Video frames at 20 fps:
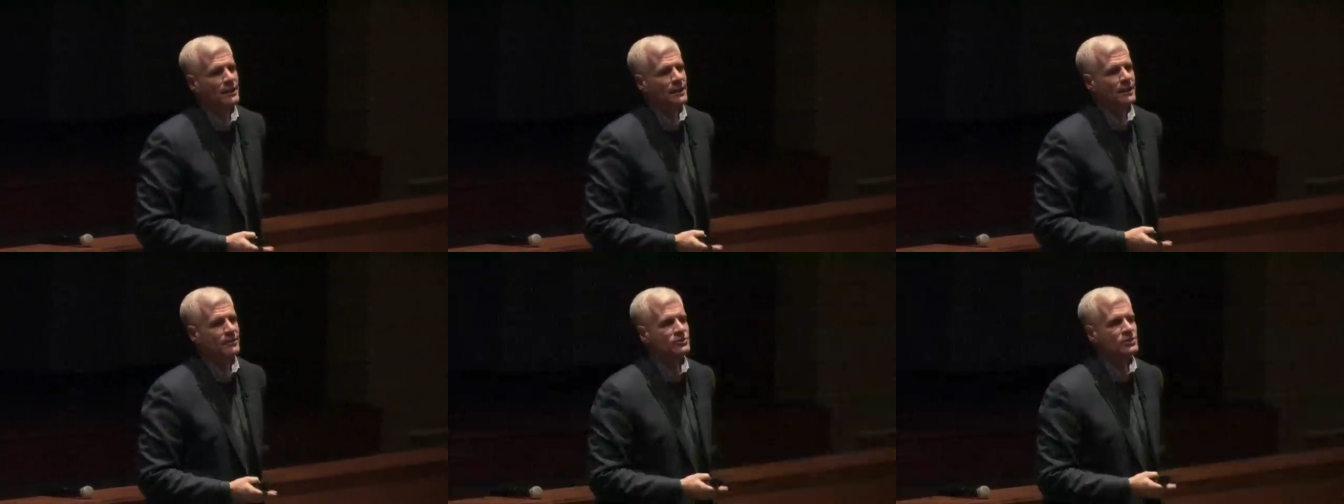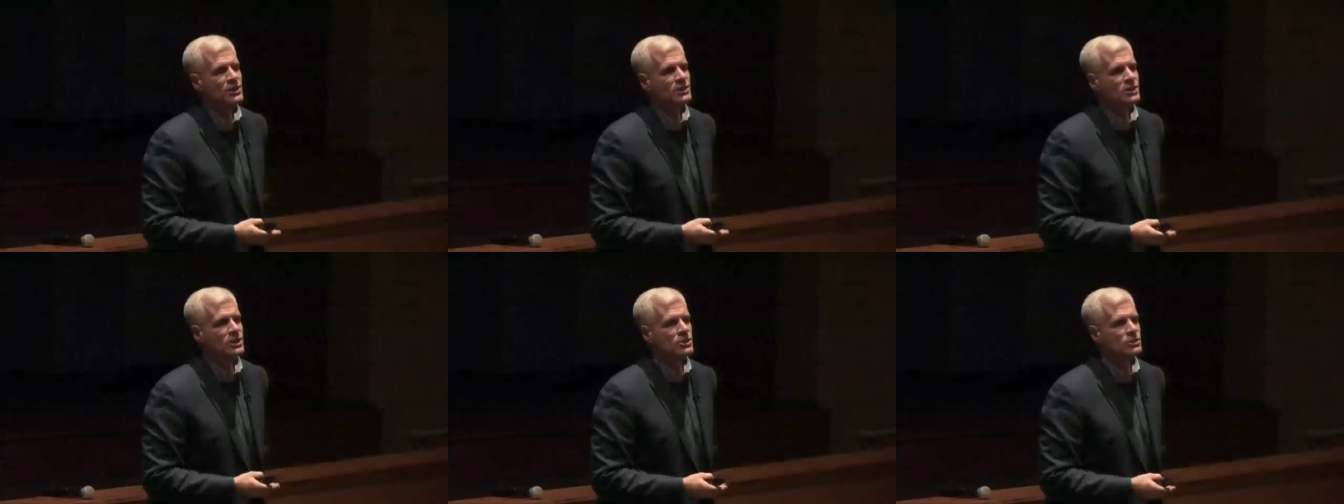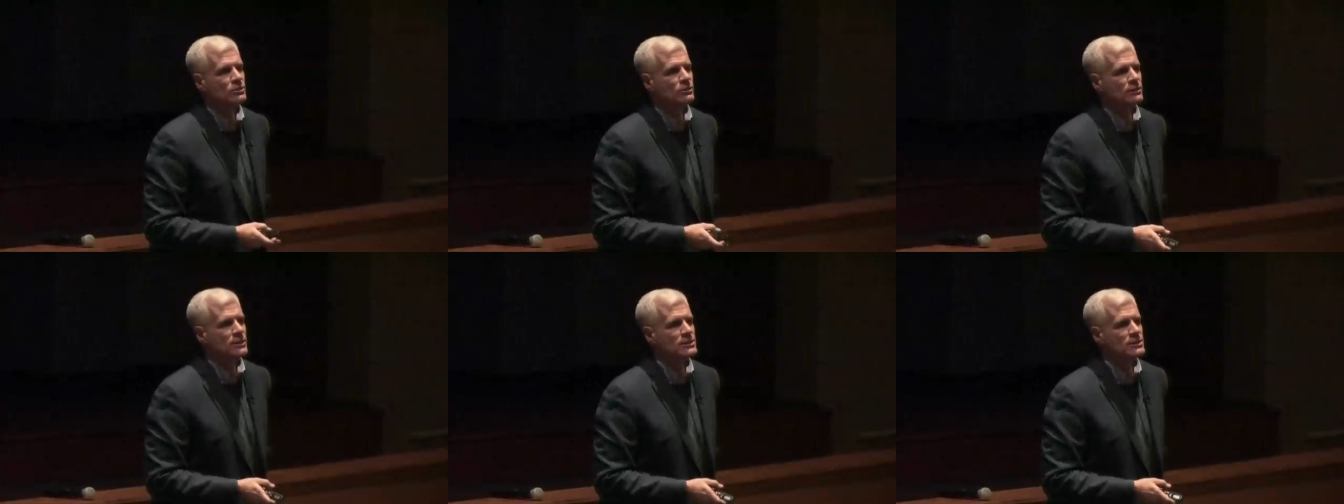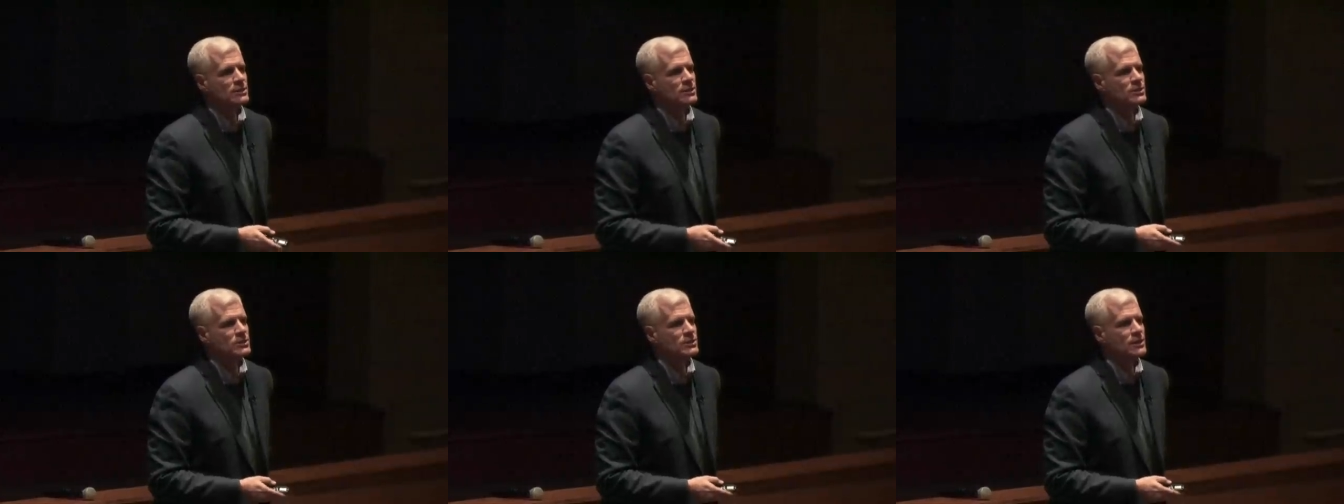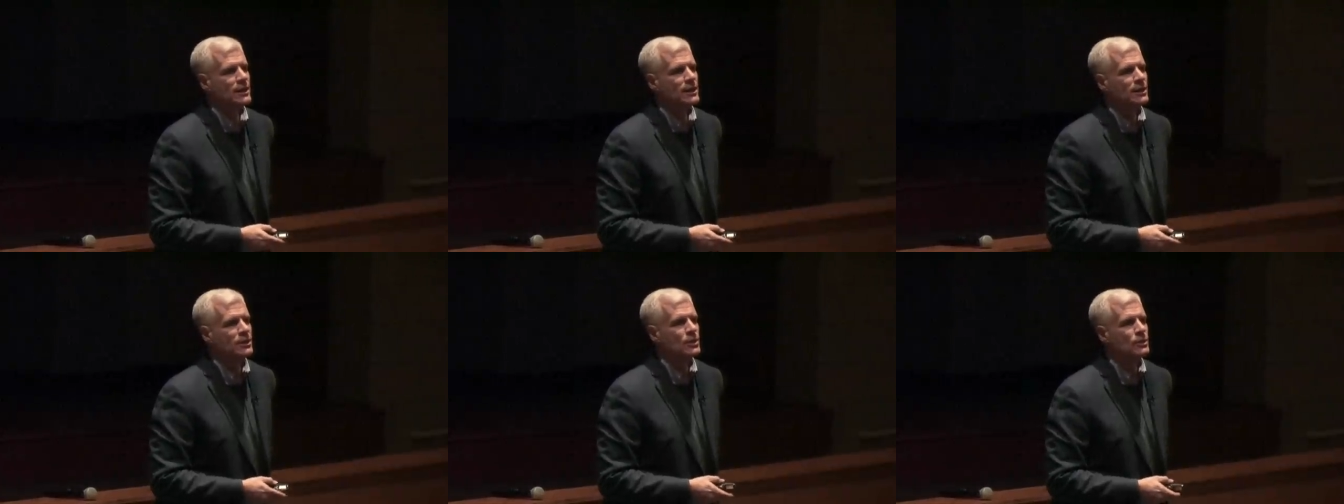of teaching to elicit a
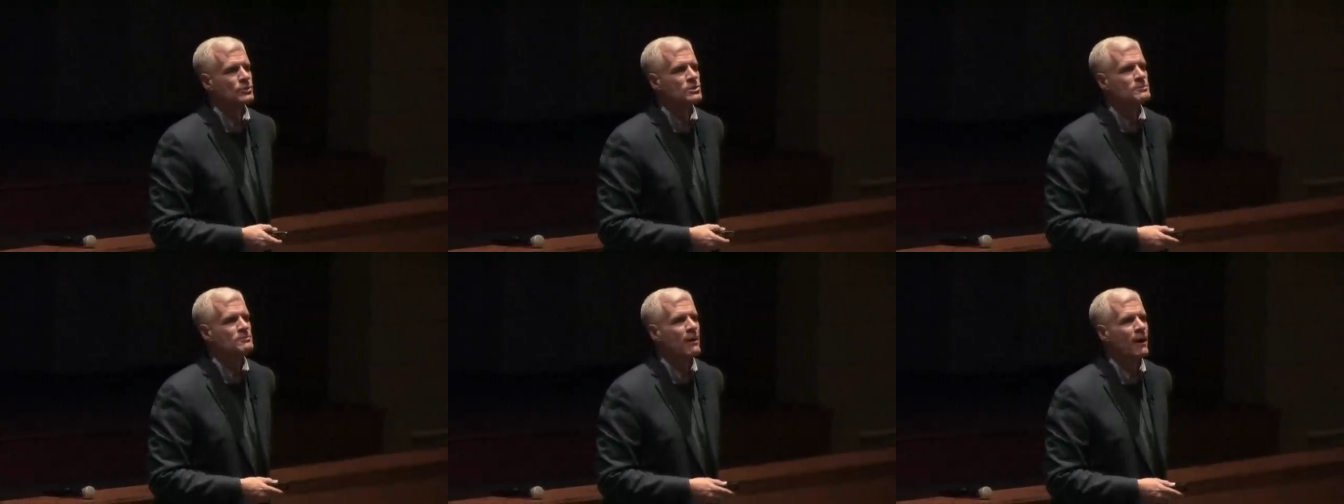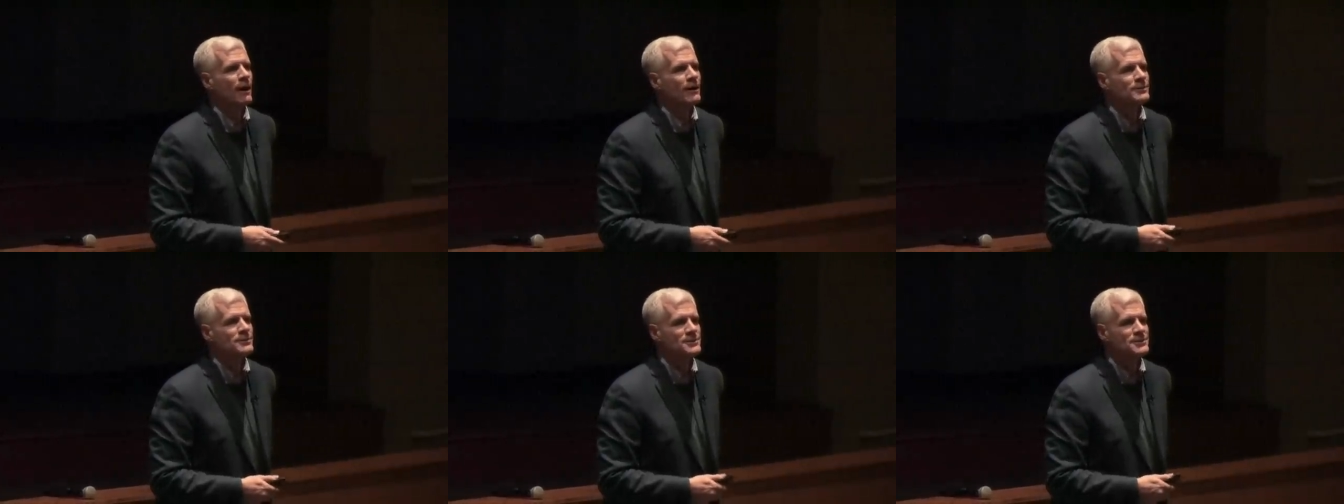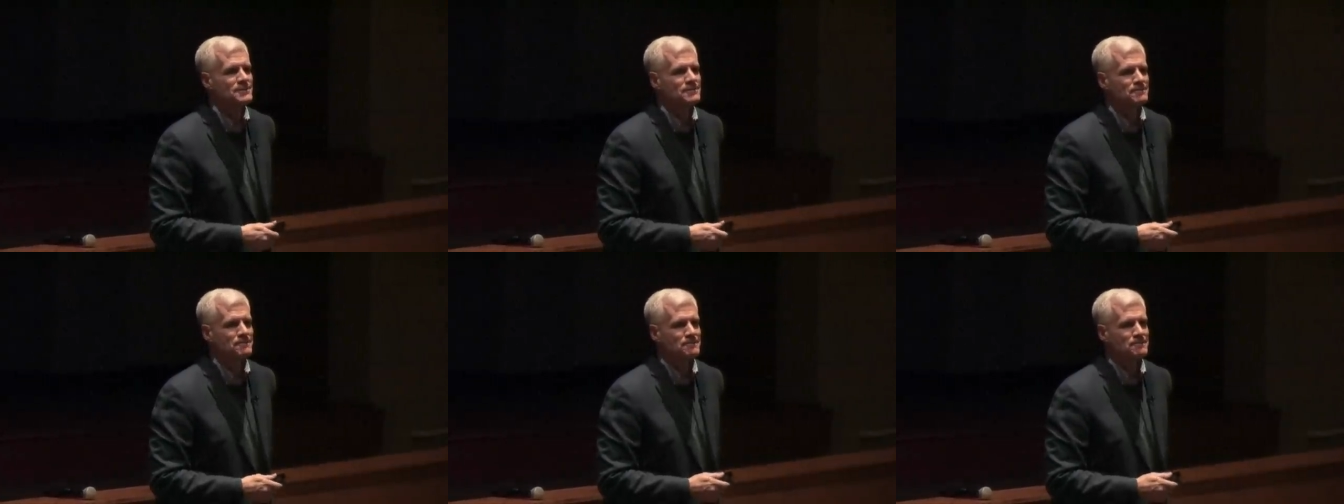singular response.